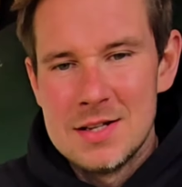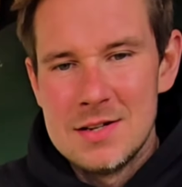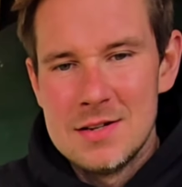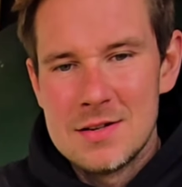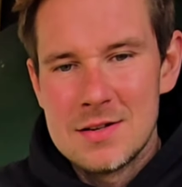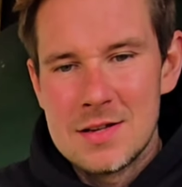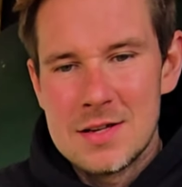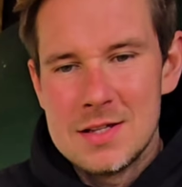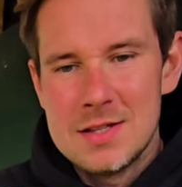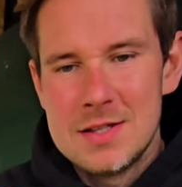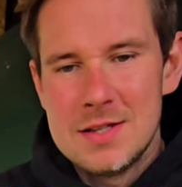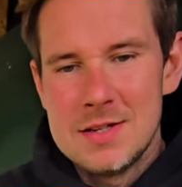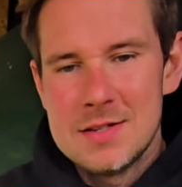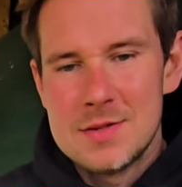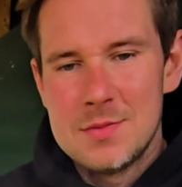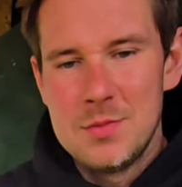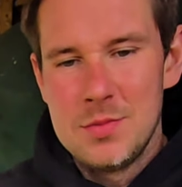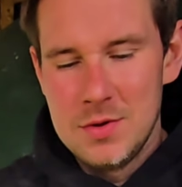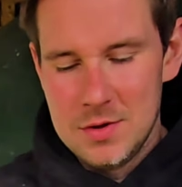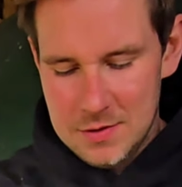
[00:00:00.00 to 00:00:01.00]
Look at this.
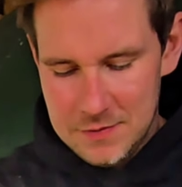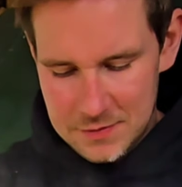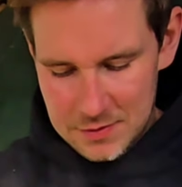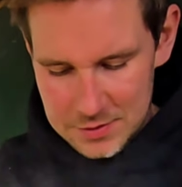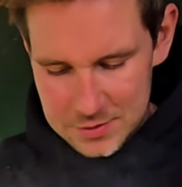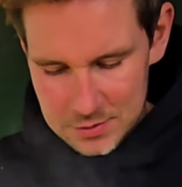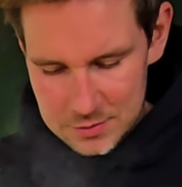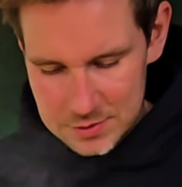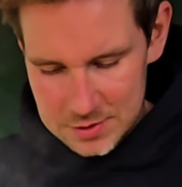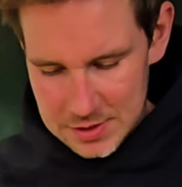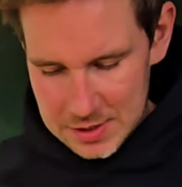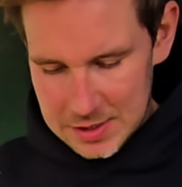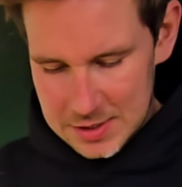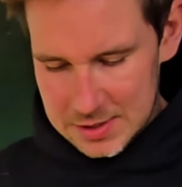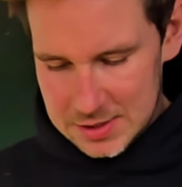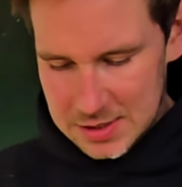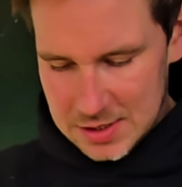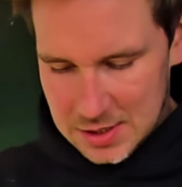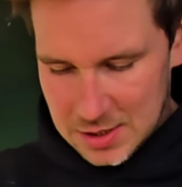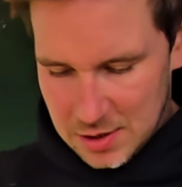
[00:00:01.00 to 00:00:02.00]
Beautiful. So
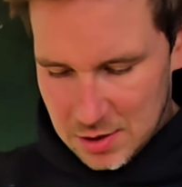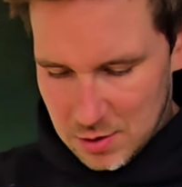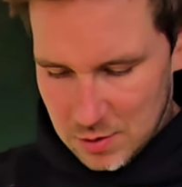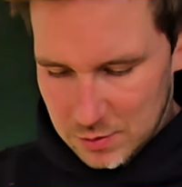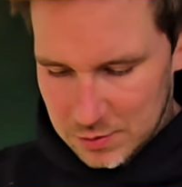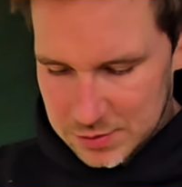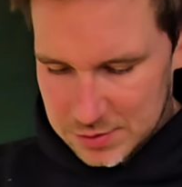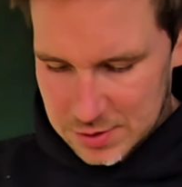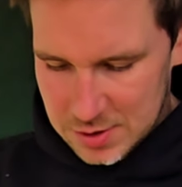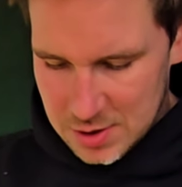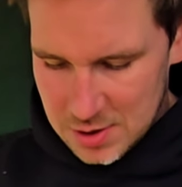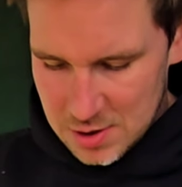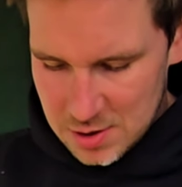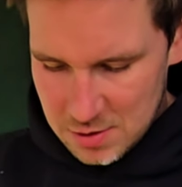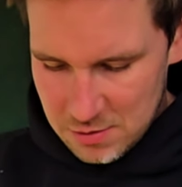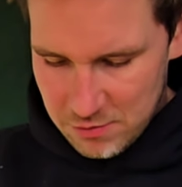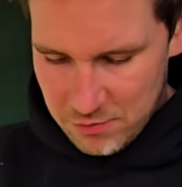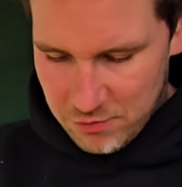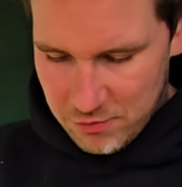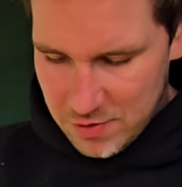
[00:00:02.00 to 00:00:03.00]
this goes
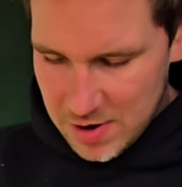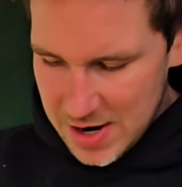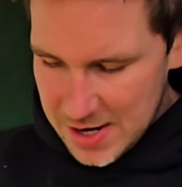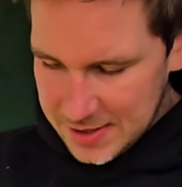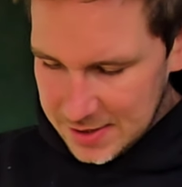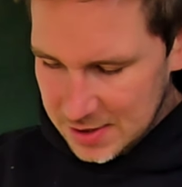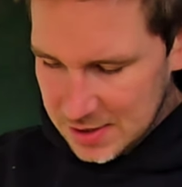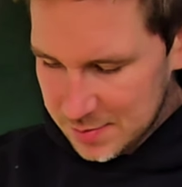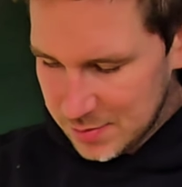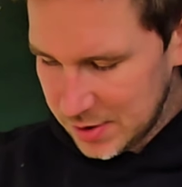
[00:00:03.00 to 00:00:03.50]
right in the